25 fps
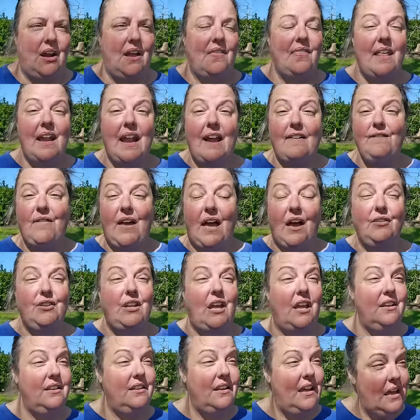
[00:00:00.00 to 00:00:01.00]
And then I found
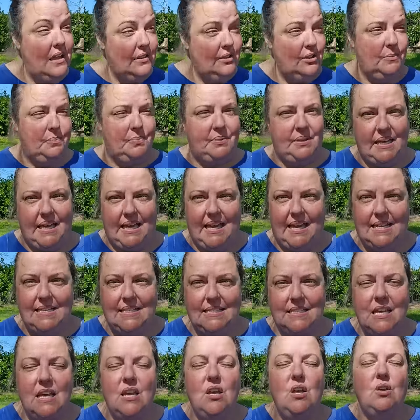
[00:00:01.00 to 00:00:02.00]
another
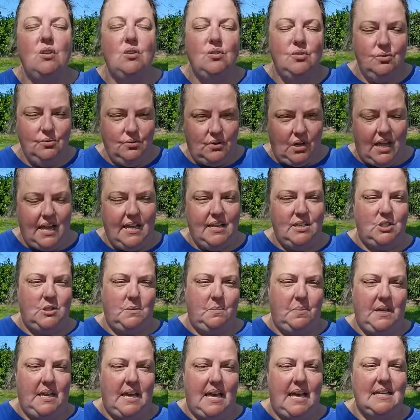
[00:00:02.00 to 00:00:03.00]
place through Gaia
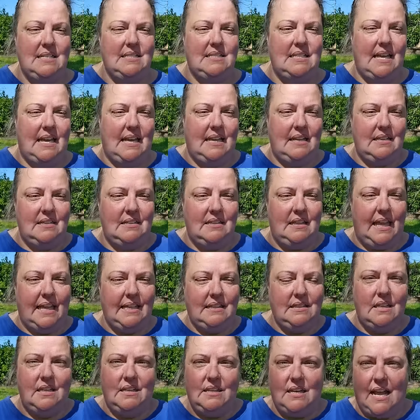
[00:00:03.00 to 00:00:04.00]
GPS and like
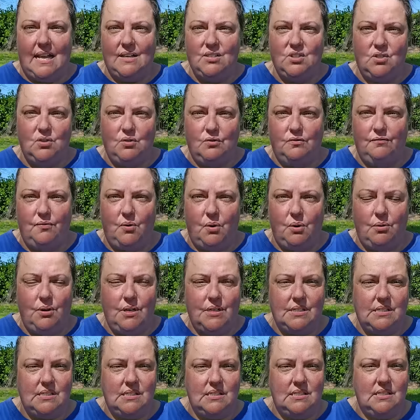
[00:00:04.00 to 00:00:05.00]
the National
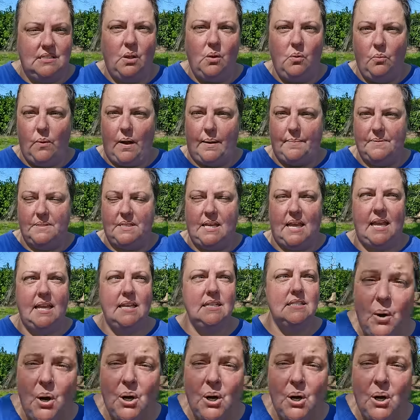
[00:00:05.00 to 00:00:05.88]
Forest website.